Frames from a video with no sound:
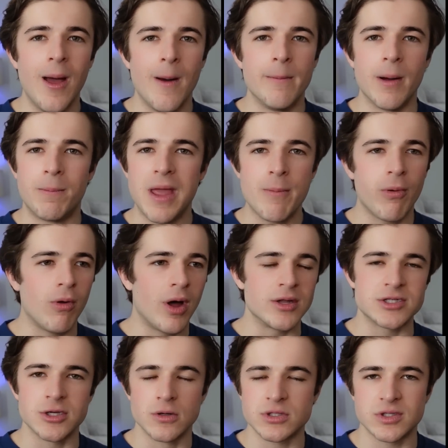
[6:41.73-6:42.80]
But people on
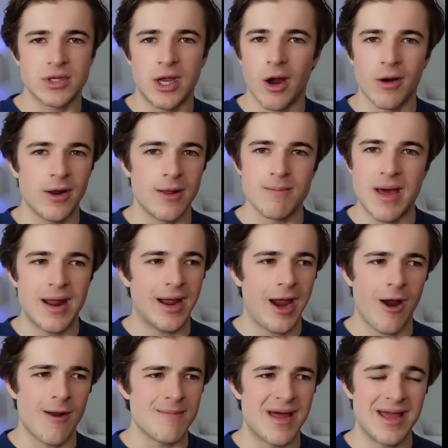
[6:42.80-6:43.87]
Social Security and
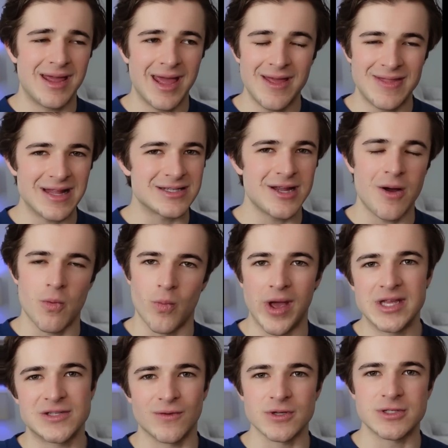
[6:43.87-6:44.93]
Medicare and Medicaid, that's not
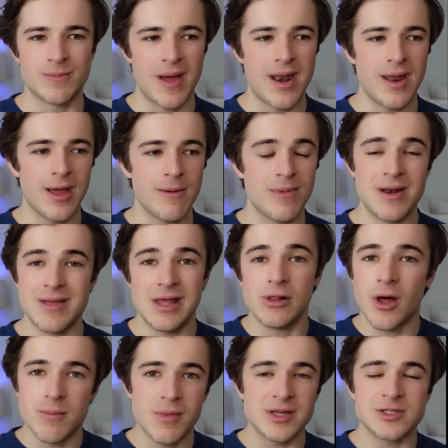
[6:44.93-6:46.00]
wasteful spending. But
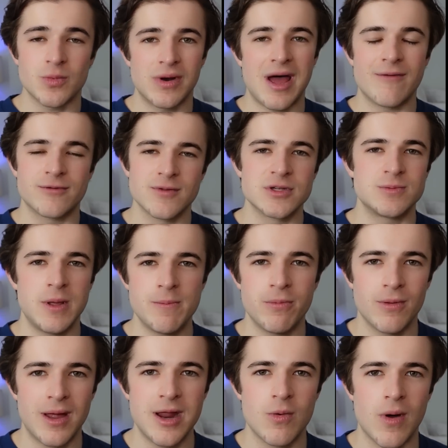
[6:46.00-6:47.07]
Elon Musk went after those
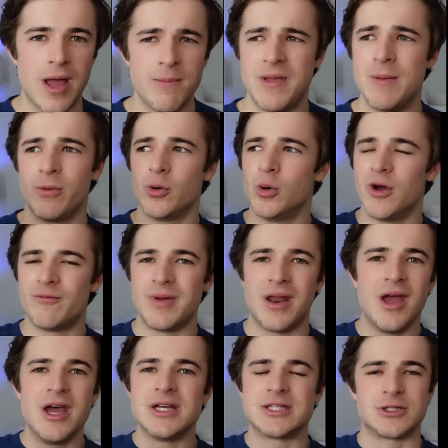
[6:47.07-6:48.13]
people anyway. People who have been
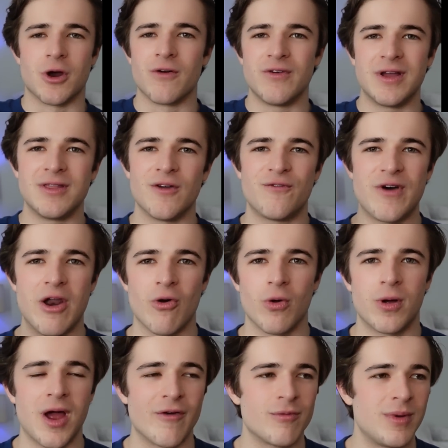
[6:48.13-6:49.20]
serving in the federal
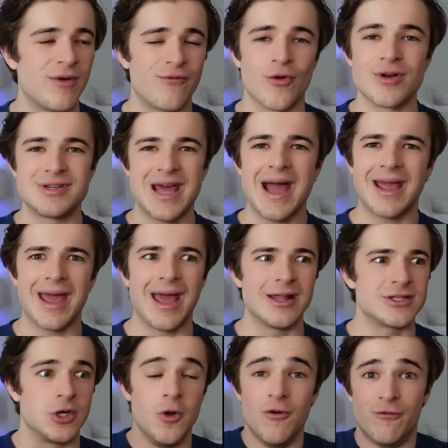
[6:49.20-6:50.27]
government for
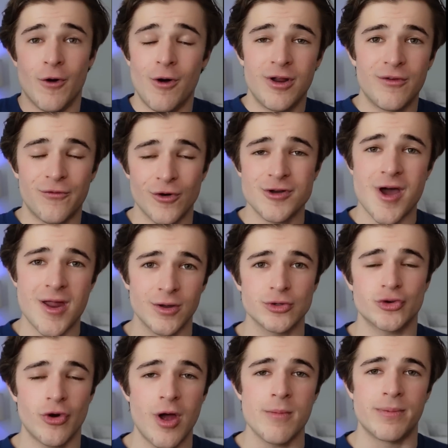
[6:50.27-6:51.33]
decades, who voted for Donald
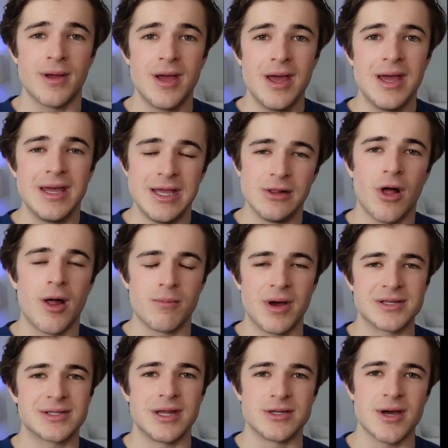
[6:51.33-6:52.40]
Trump, Elon
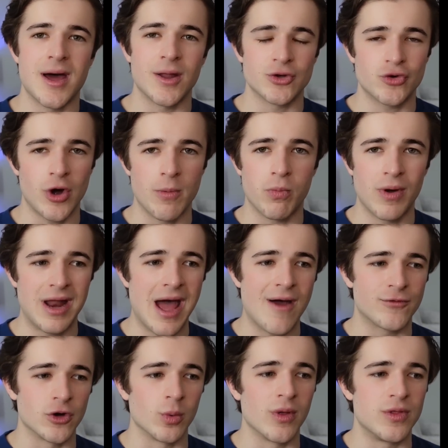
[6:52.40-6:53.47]
Musk and Donald Trump went
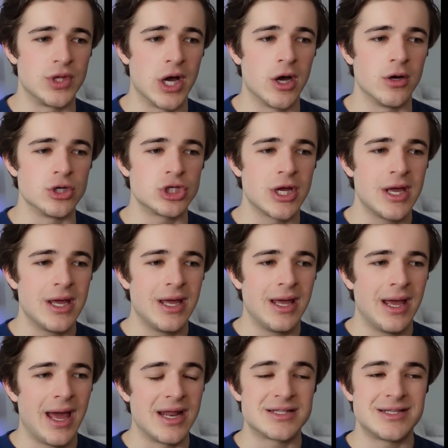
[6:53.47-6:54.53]
after with Doge.
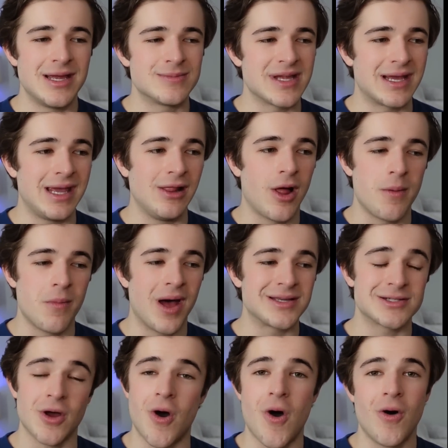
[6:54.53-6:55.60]
And it seems like Elon
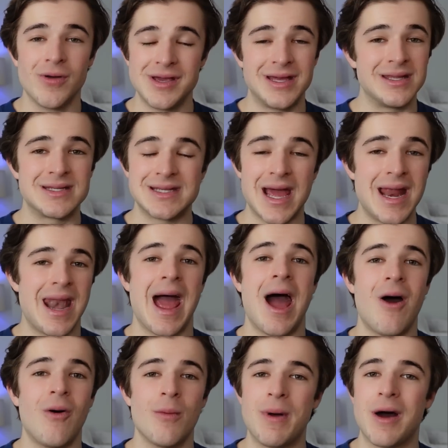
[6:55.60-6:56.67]
Musk, all he can say
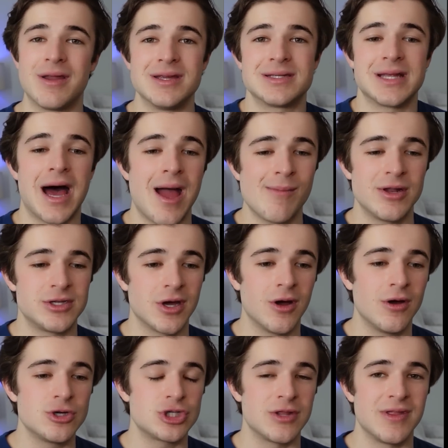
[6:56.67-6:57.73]
now about his time at
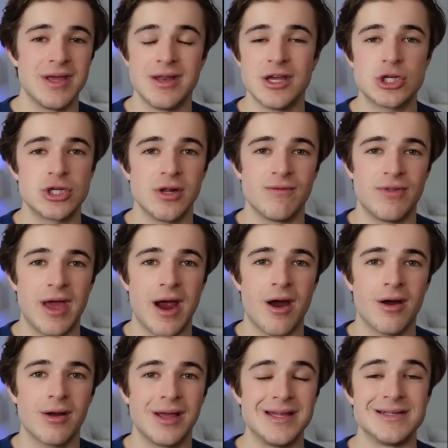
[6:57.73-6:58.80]
Doge and the initiative
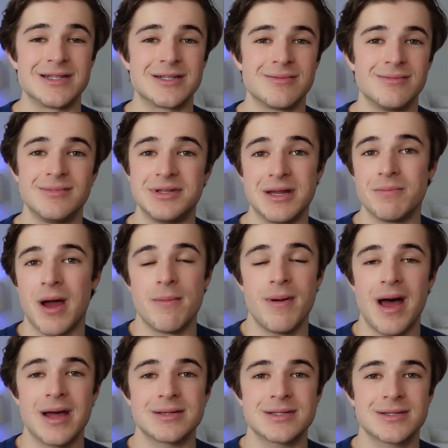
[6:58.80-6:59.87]
there is, did my
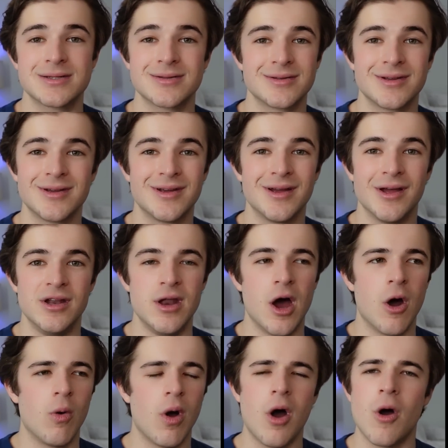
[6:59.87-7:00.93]
best.
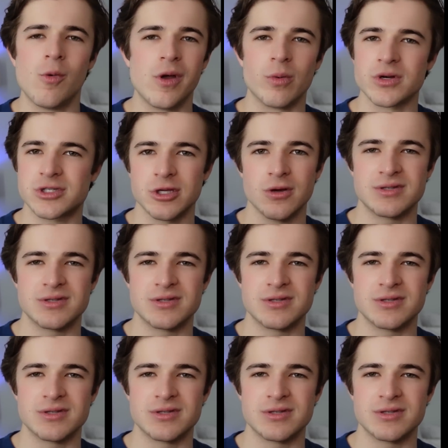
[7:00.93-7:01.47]
No, oh, we were so